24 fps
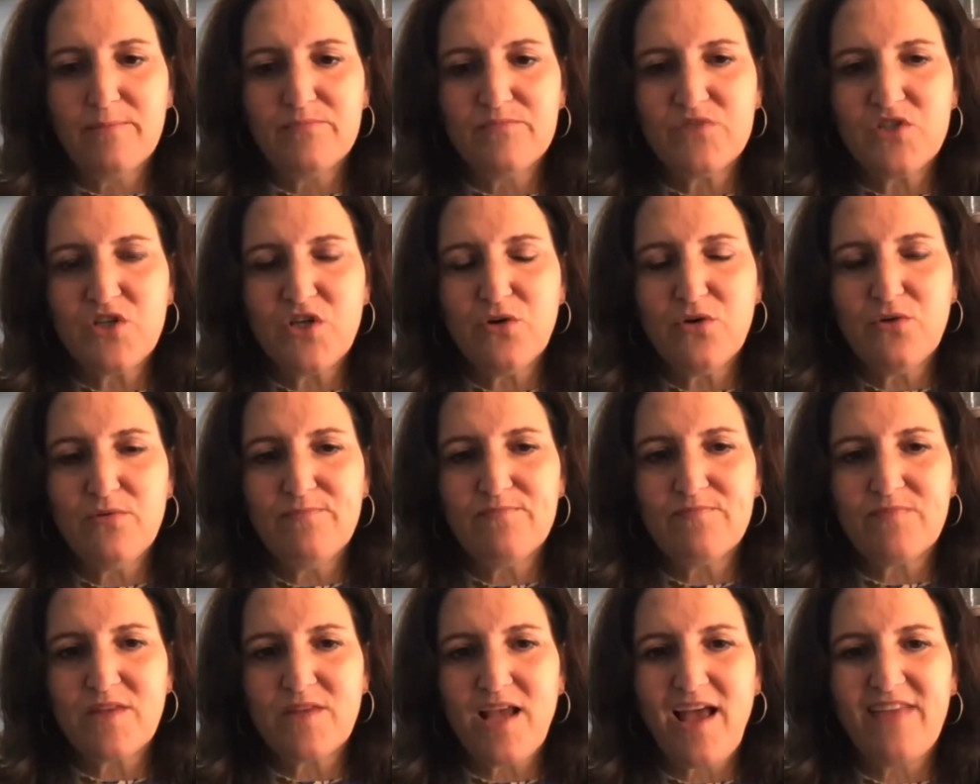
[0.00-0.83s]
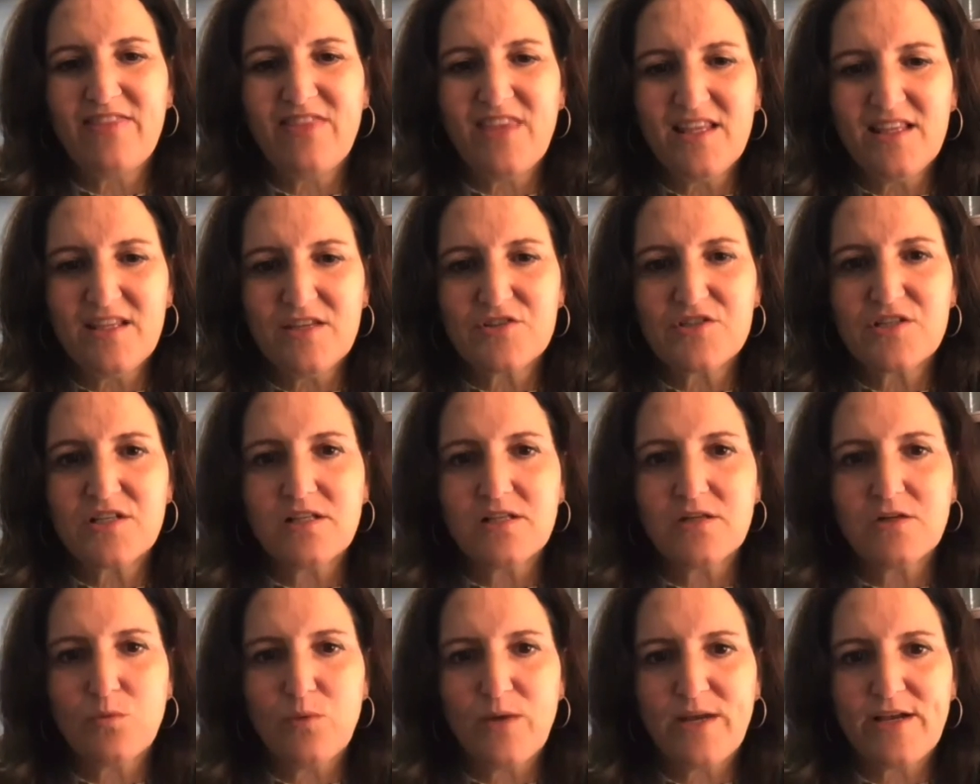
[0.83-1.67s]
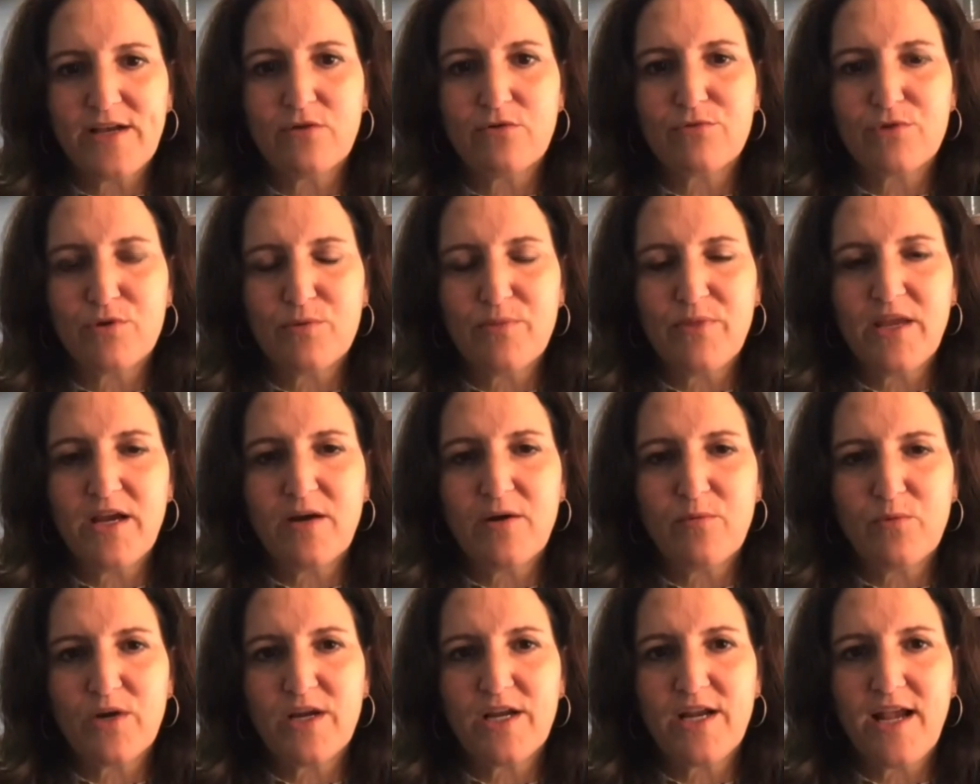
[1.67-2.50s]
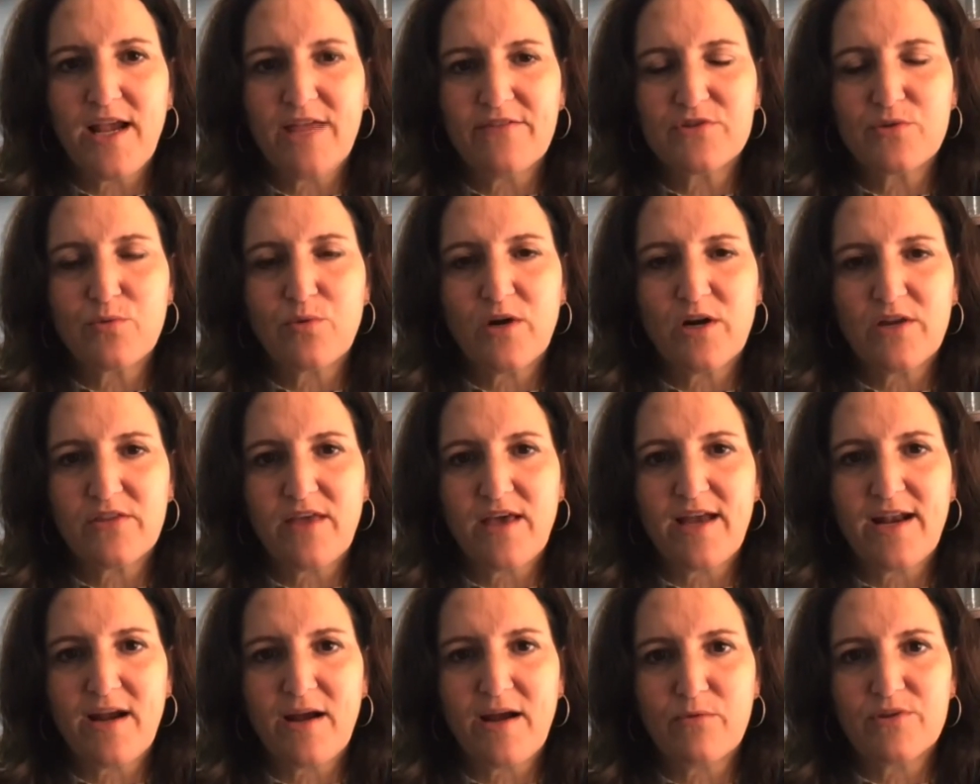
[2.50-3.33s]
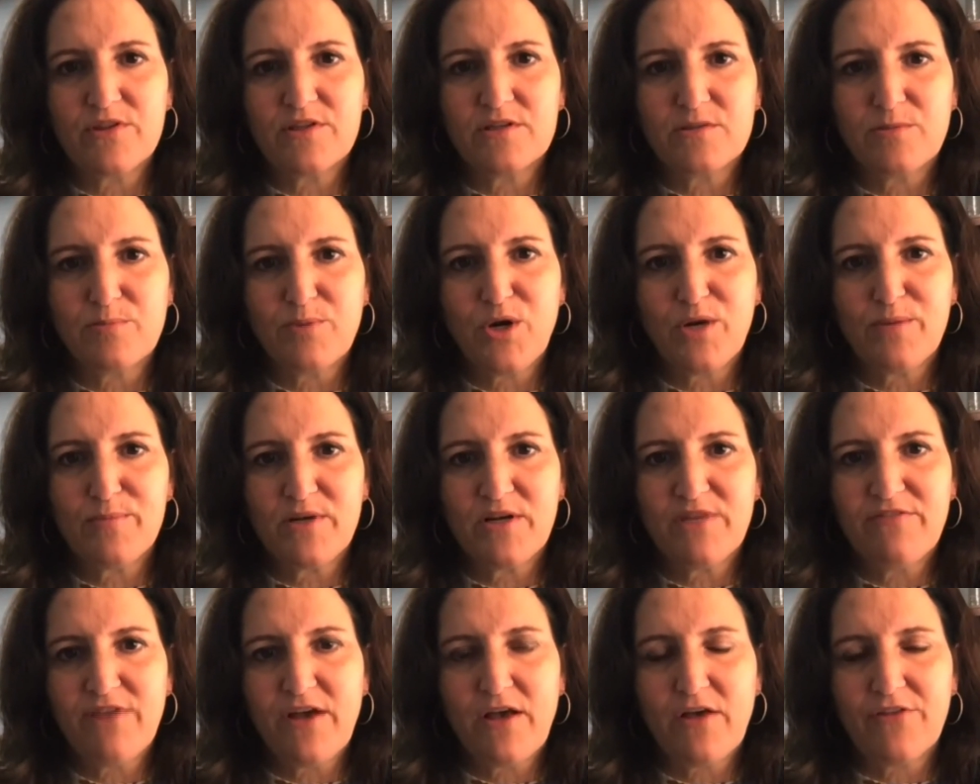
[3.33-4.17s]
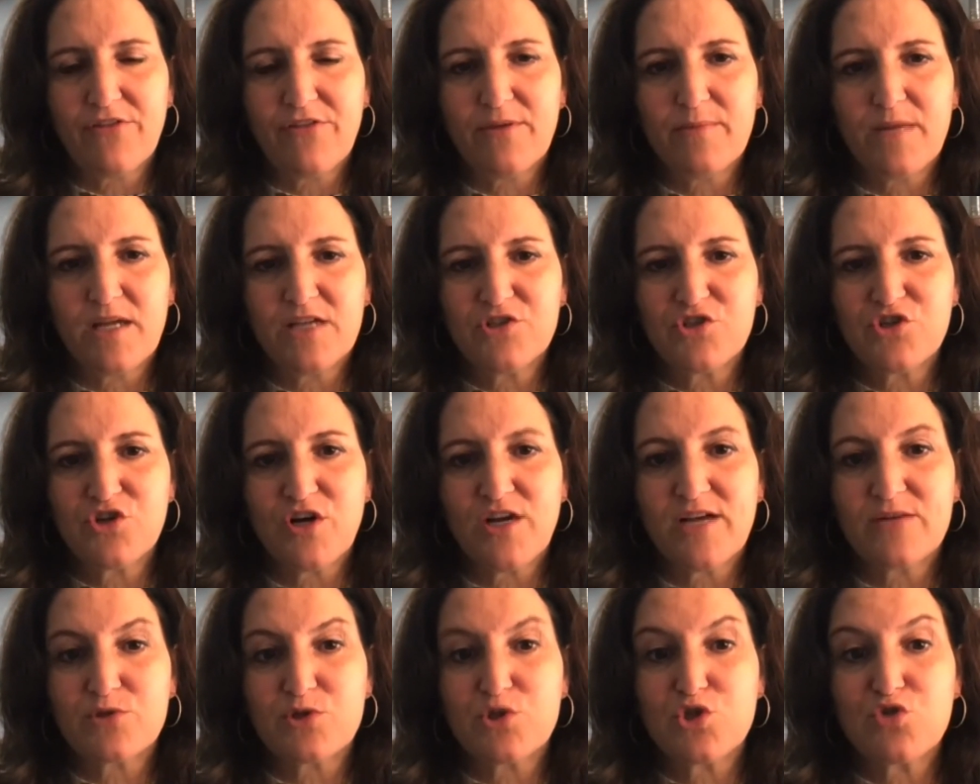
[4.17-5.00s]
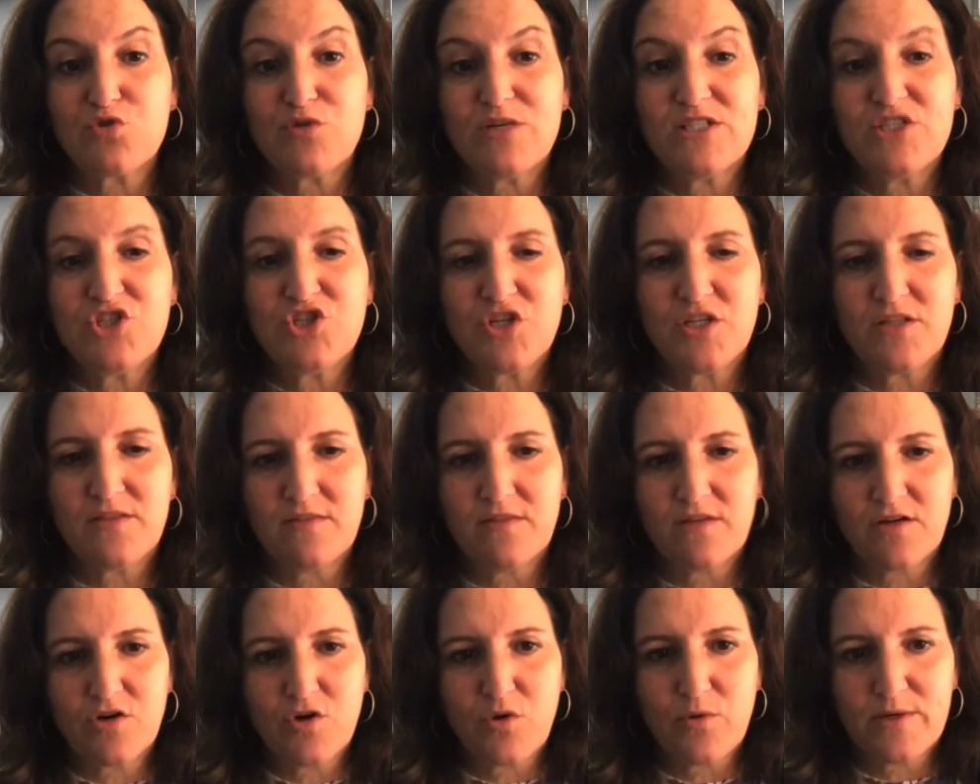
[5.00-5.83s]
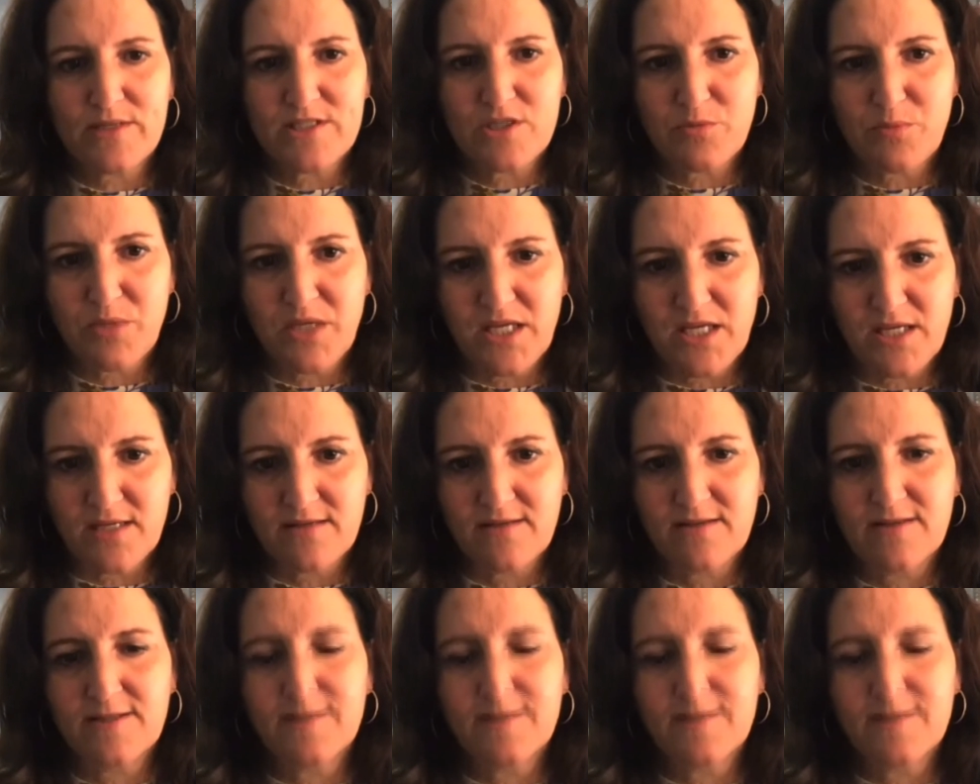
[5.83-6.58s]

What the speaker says: So I think there's a little wiggle room there, and we're going to have to work that out with the Department of Health. I'm not sure how stringent they're going to be.